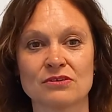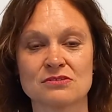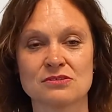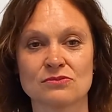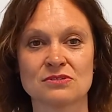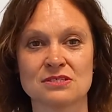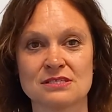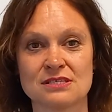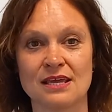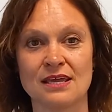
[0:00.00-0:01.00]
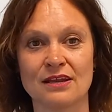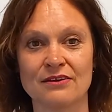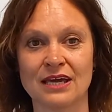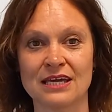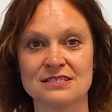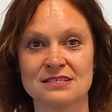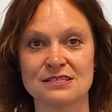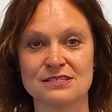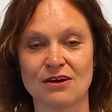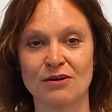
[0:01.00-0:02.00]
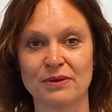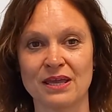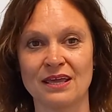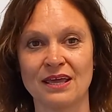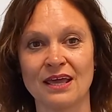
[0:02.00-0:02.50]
consultancy located in Derby.